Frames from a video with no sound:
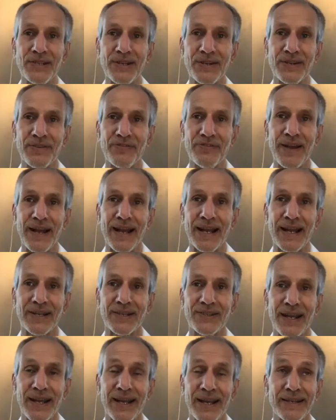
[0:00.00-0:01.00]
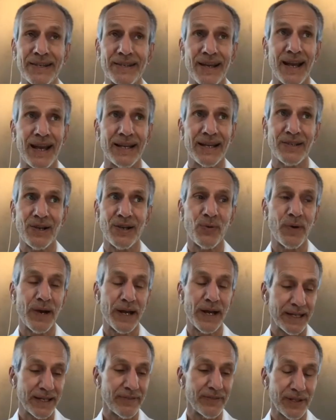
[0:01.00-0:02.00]
Effect, and I don't want to
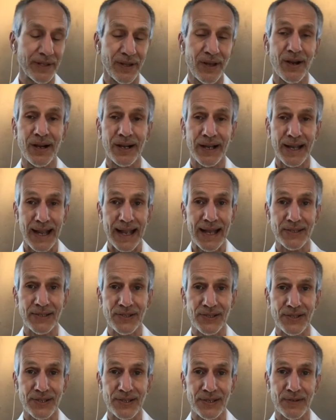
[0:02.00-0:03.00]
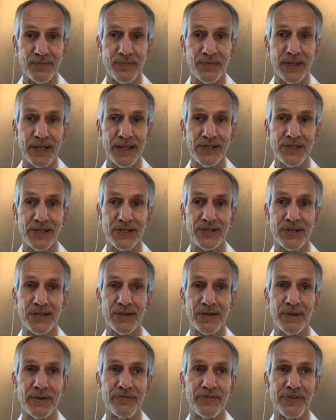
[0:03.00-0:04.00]
give a long answer, is a term
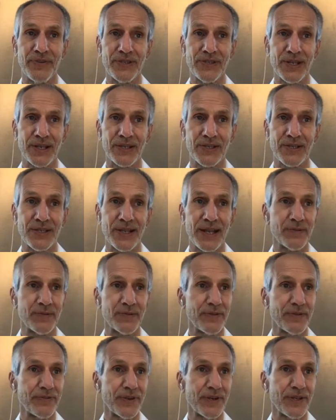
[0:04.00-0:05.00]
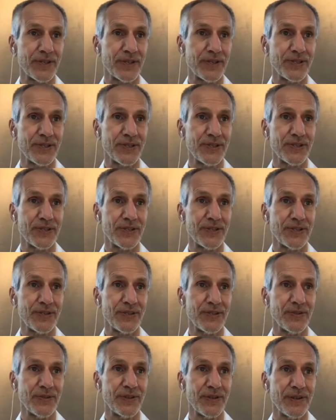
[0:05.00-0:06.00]
in physics that refers
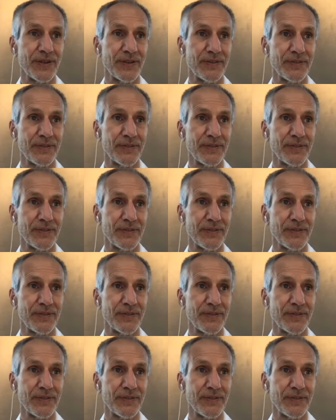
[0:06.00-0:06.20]
to the